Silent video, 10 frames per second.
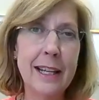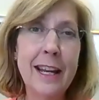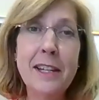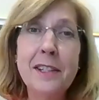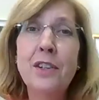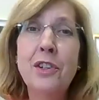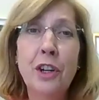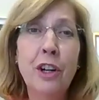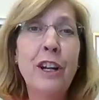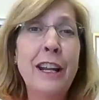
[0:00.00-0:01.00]
It is a
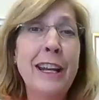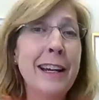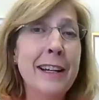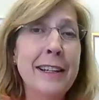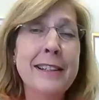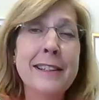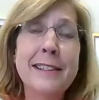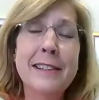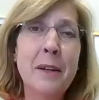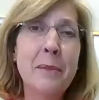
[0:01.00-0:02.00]
journey, and
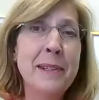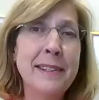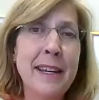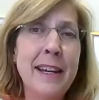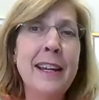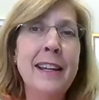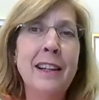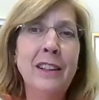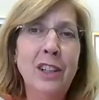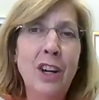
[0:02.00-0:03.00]
some say
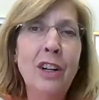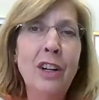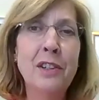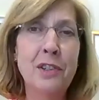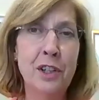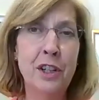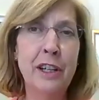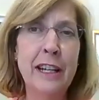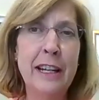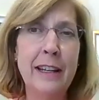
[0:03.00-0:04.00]
the longest
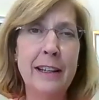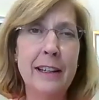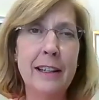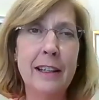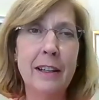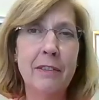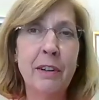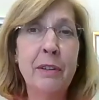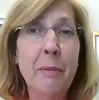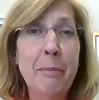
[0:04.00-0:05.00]
journey,
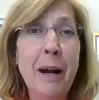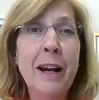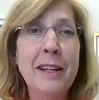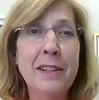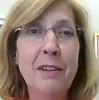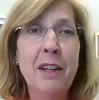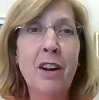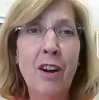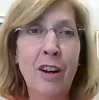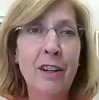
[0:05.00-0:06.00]
from the mind to the
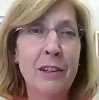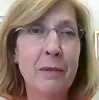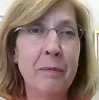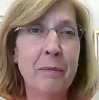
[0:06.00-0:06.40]
heart.